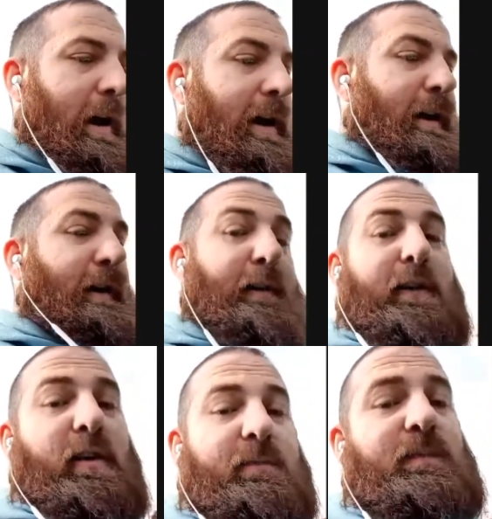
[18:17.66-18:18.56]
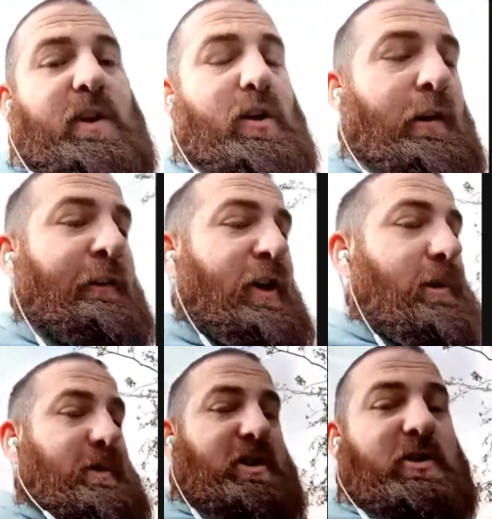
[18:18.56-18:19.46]
Follow
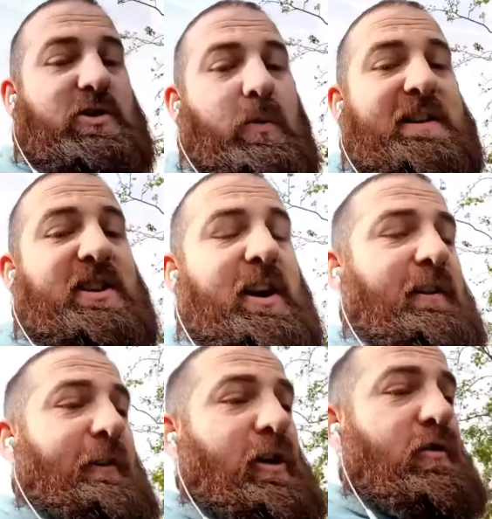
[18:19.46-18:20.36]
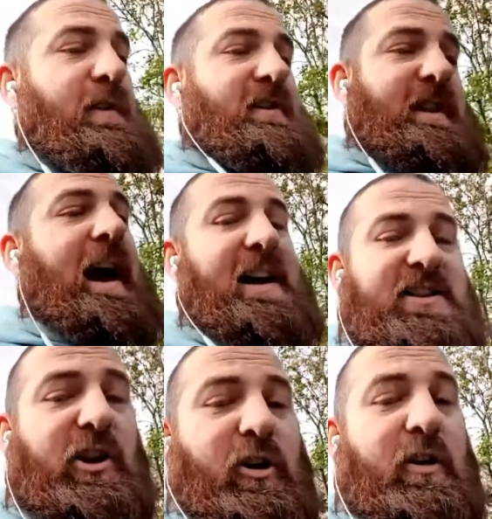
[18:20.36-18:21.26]
us on Twitter. Follow
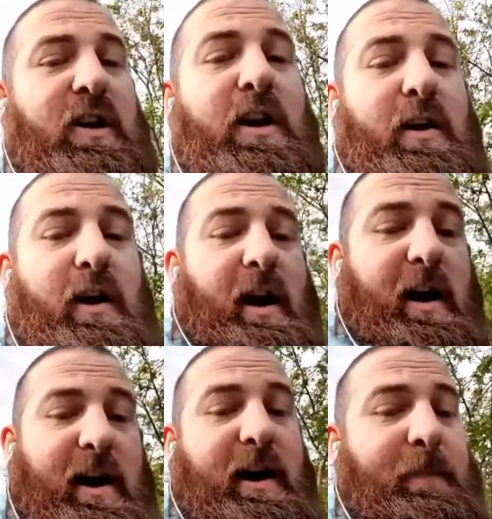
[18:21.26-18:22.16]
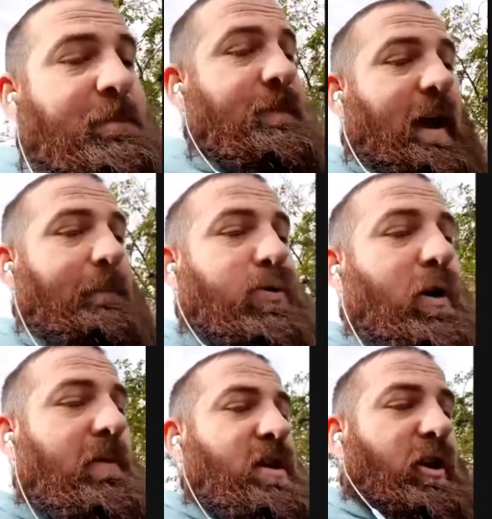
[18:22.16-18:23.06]
RealUnitedTalk. I'm
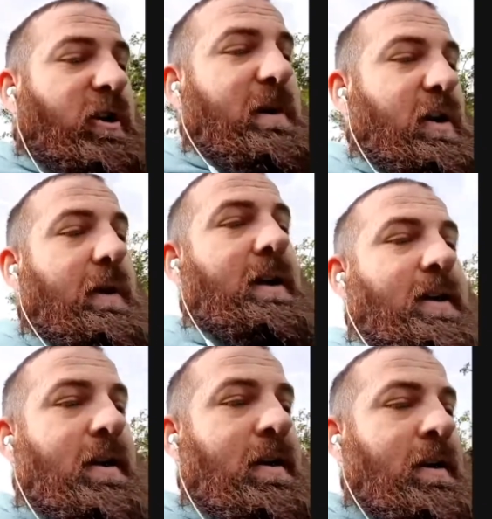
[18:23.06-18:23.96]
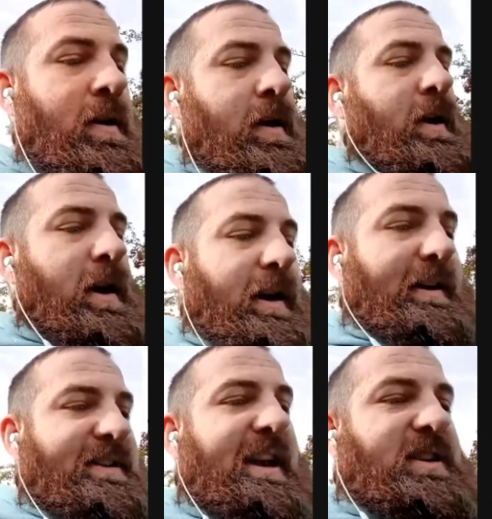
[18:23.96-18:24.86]
probably not going to be doing
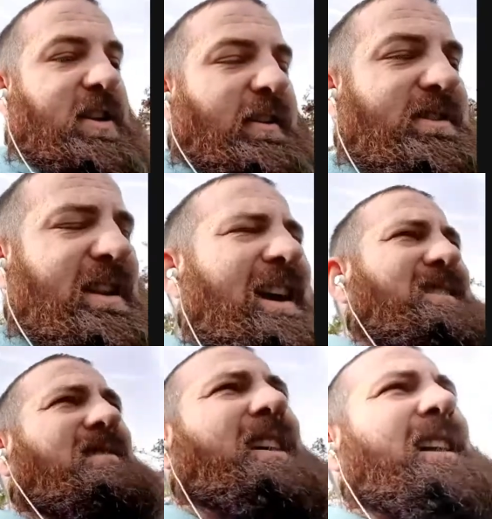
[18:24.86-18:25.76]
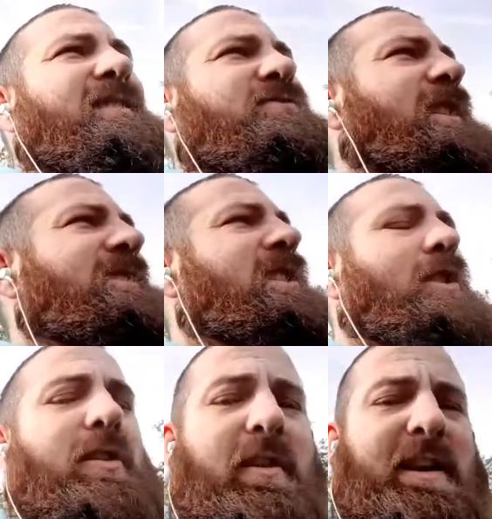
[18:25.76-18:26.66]
a TikTok today because I've kind of addressed it
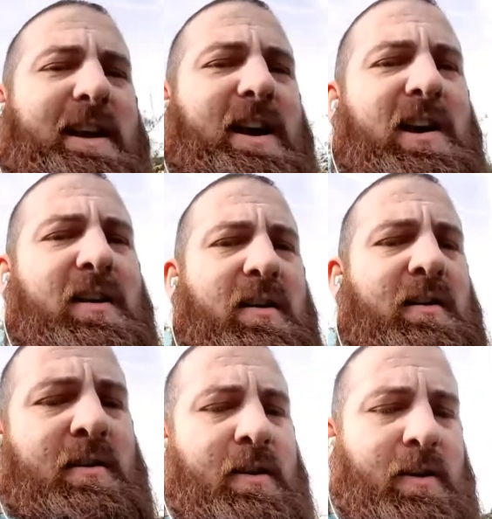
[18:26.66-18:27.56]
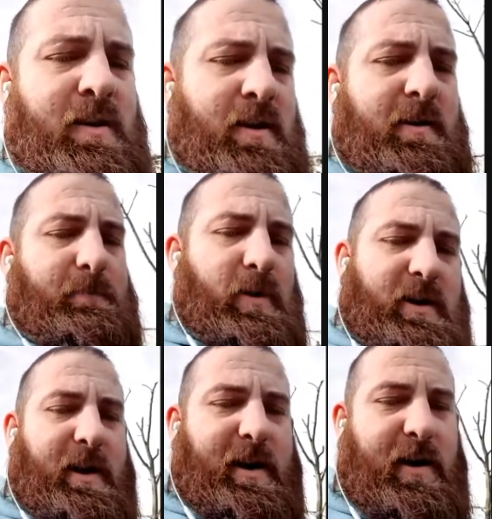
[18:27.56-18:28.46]
all on here. But
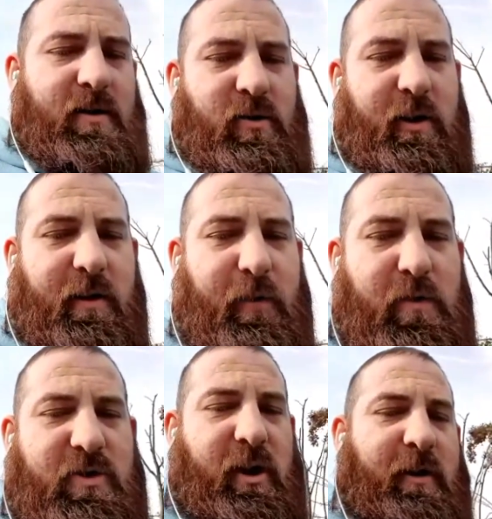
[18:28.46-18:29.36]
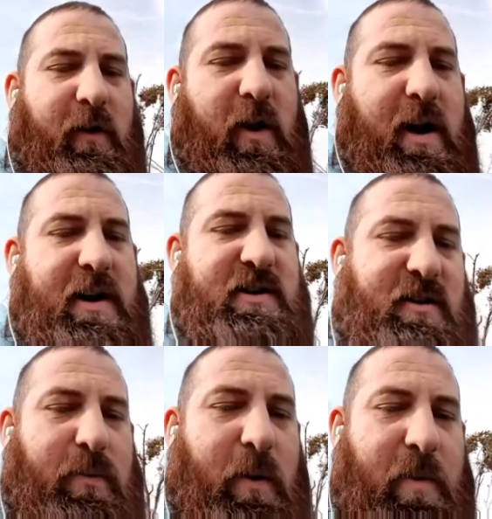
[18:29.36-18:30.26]
yeah, looking through transfer ins
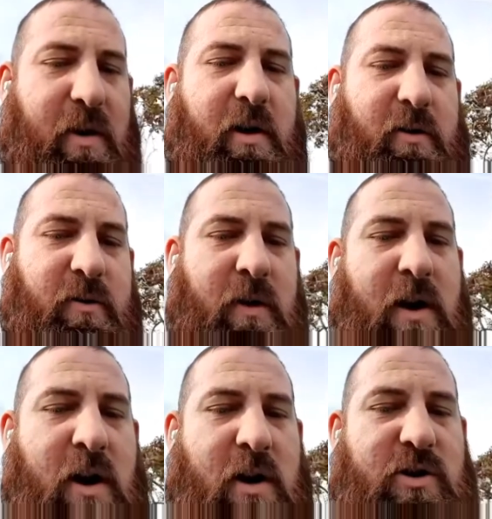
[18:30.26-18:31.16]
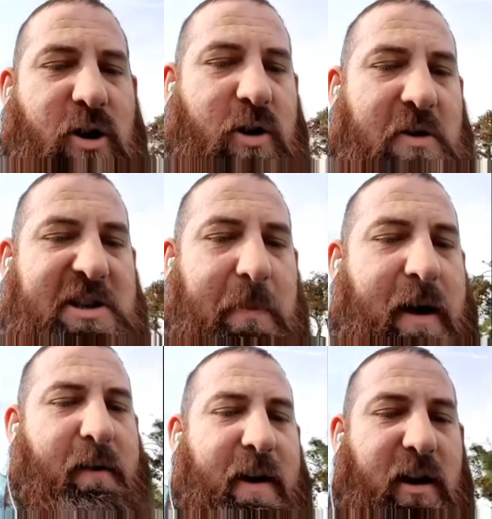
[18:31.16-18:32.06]
and probably joint lowest
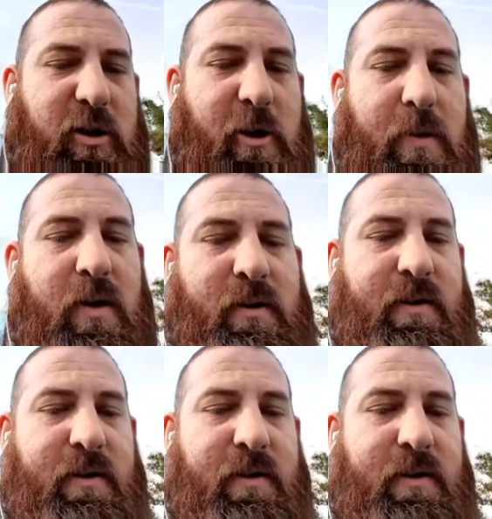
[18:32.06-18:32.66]
amount of any club.